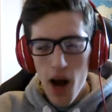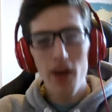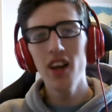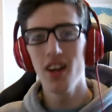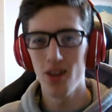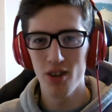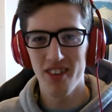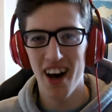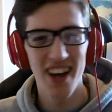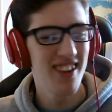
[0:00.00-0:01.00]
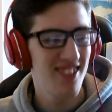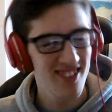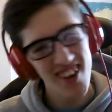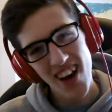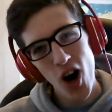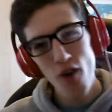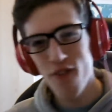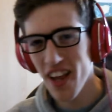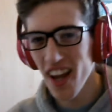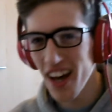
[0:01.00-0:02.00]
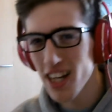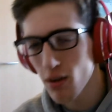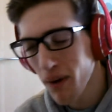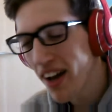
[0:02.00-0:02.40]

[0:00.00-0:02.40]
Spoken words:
I'm gonna lose, guys. Hopefully you liked